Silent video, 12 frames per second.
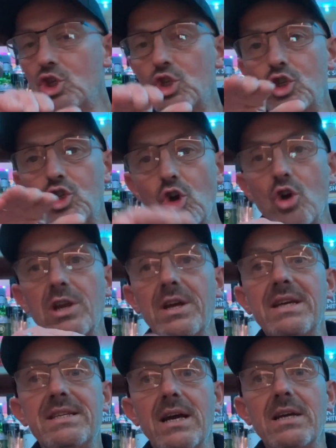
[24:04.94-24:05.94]
chocolatey
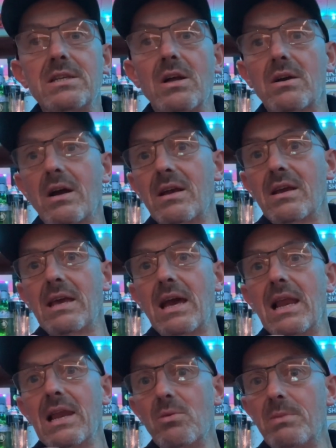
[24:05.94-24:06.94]
taste. Like I can get a
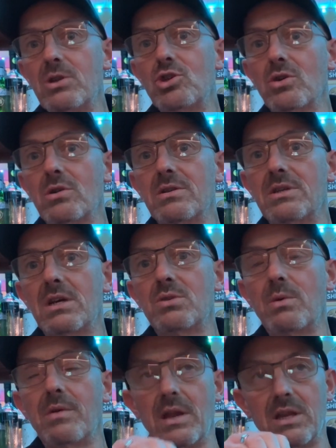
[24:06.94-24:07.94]
little bit of chocolate taste with
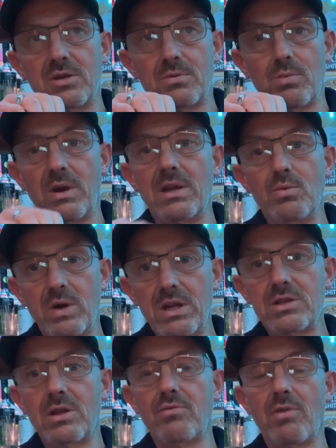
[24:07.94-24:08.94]
Guinness when it's
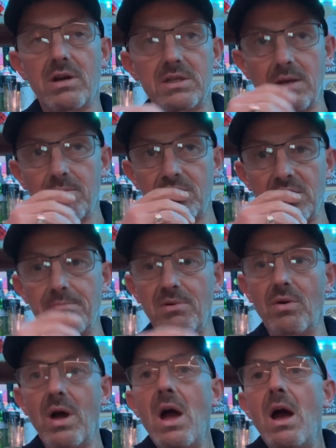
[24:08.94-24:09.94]
at the right temperature. But
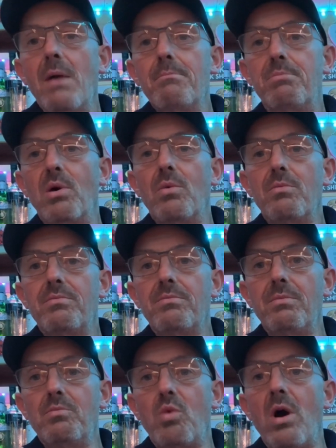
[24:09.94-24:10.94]

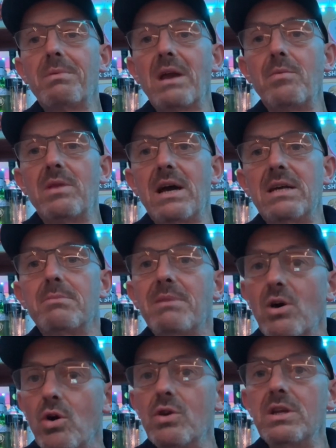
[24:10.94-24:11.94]
what I'm getting with that is a bit of
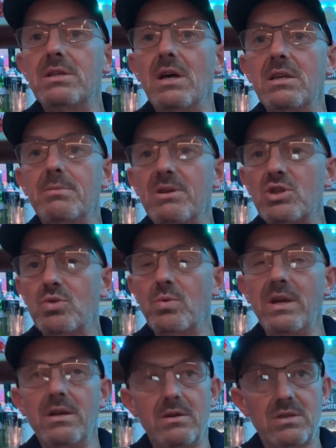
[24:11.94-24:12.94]
honey taste, a bit of
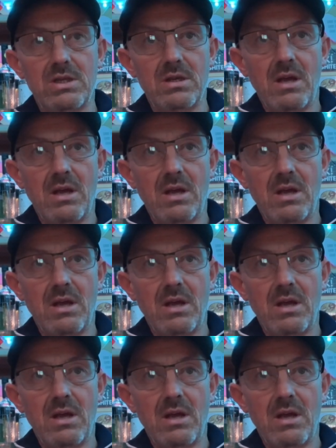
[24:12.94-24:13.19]
sweetness,